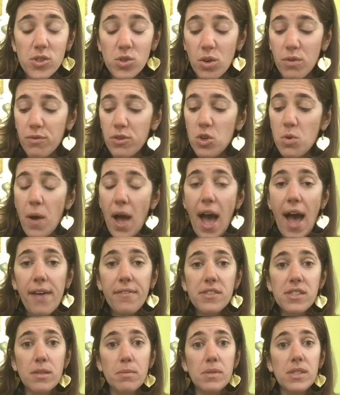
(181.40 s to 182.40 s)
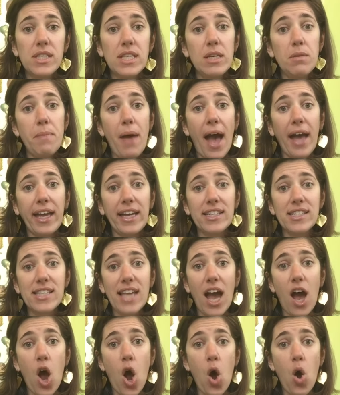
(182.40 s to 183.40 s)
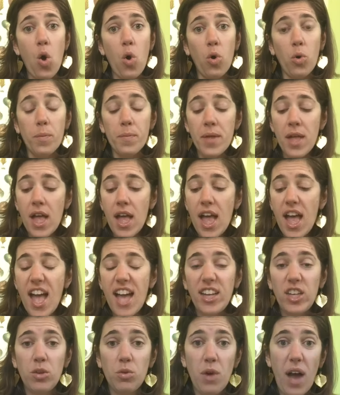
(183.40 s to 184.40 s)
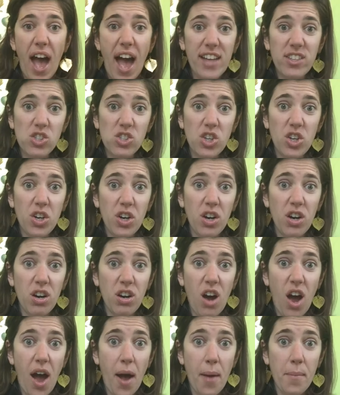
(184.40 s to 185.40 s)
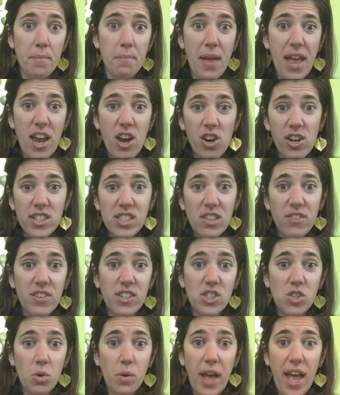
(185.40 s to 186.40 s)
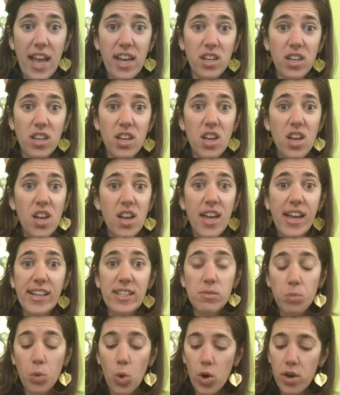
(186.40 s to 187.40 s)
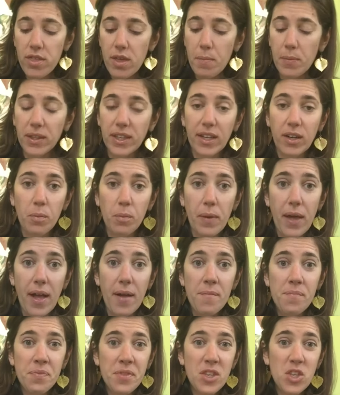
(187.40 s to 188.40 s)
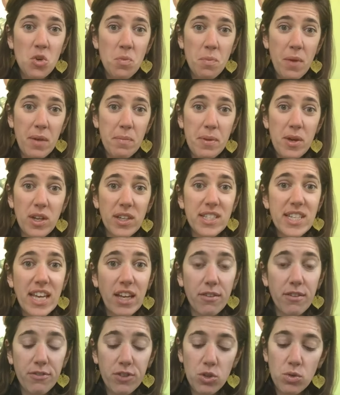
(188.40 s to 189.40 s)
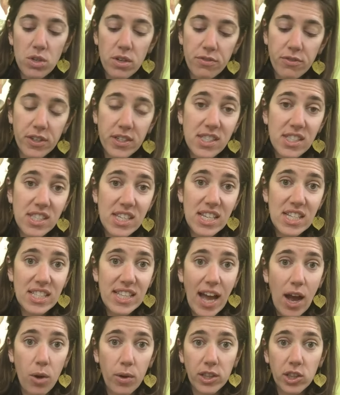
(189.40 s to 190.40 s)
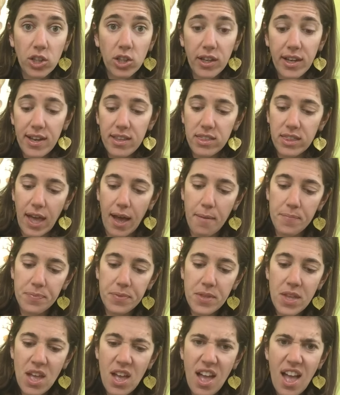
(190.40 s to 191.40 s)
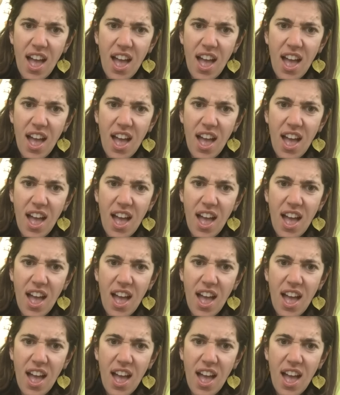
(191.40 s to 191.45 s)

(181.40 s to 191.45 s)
So if you have some seed packets at home, you ask your parents if it's okay to explore them a little bit, you might be able to take a few different seeds out and look at them